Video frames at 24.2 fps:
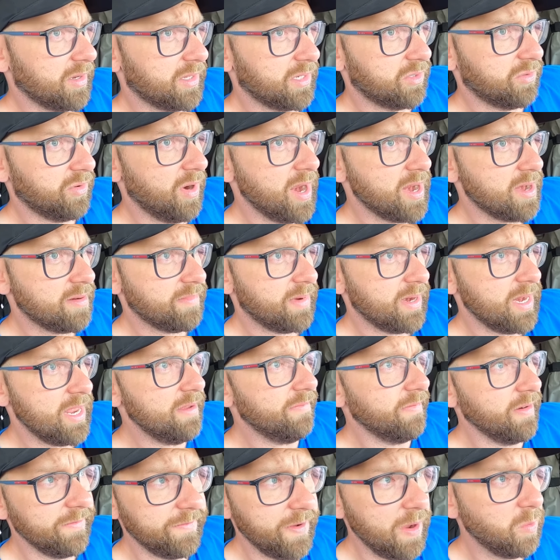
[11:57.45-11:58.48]
I got this right. But
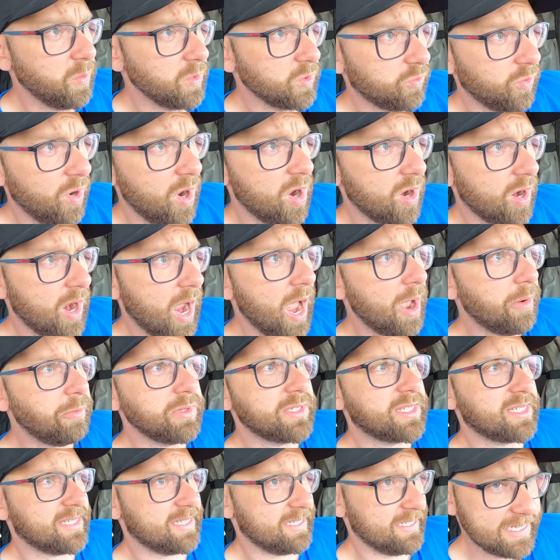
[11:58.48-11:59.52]
even if I was wrong, I
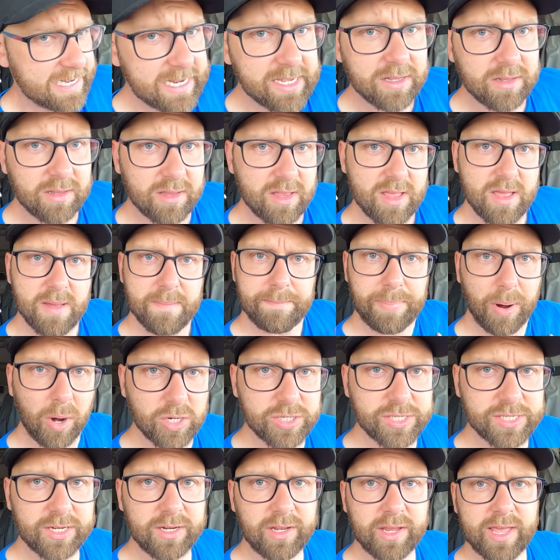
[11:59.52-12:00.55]
would still,
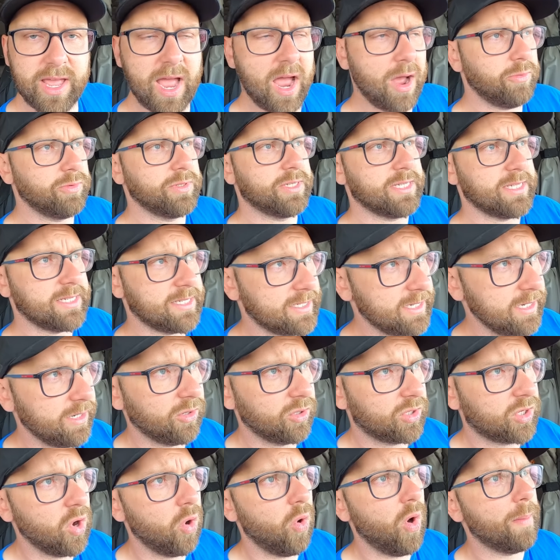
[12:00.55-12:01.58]
personally, I would
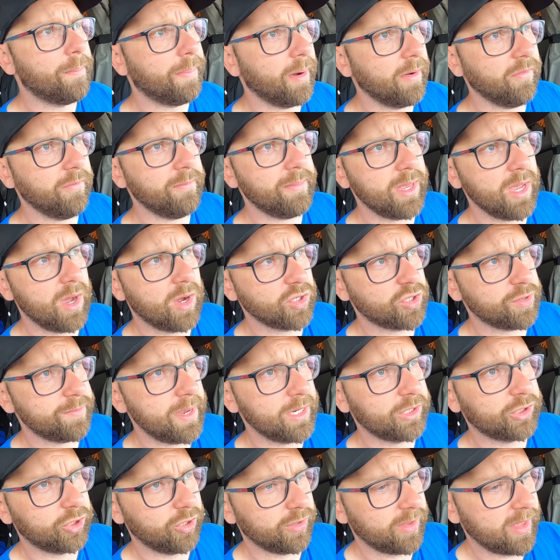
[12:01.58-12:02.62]
still go above and beyond to
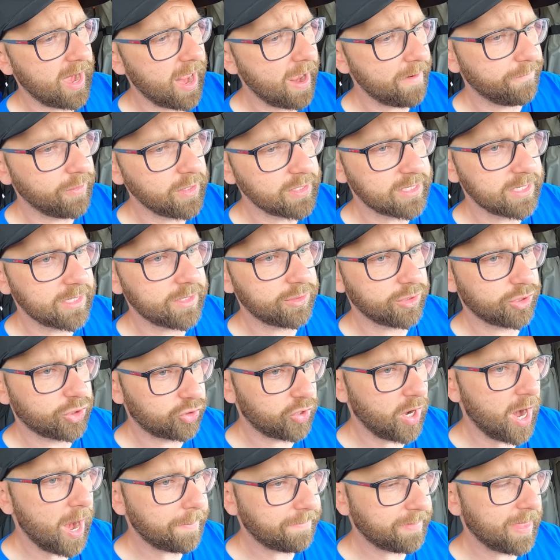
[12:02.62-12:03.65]
make sure that every single
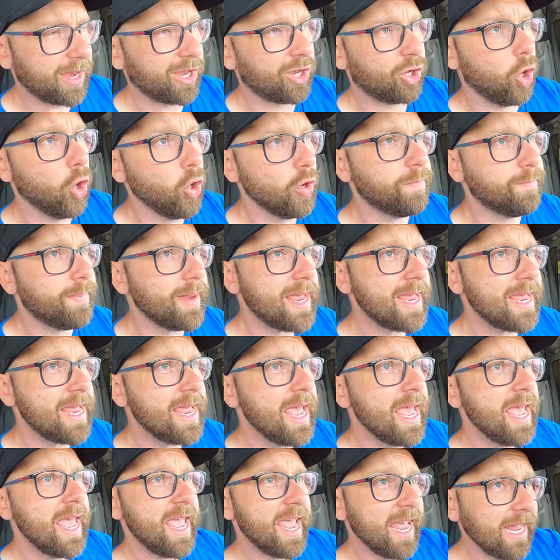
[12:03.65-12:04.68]
strap that could be
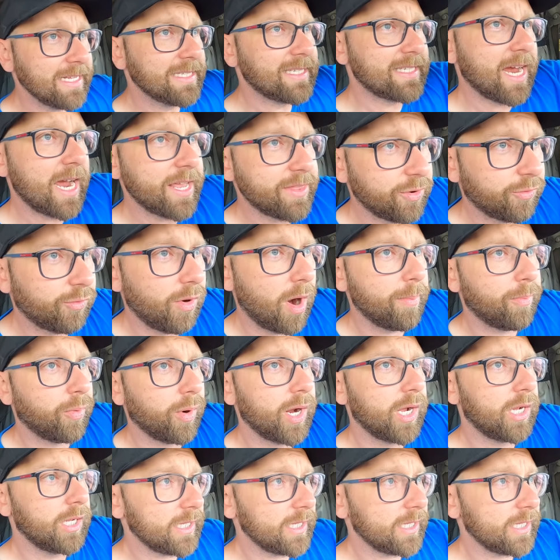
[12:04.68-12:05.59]
inside the rub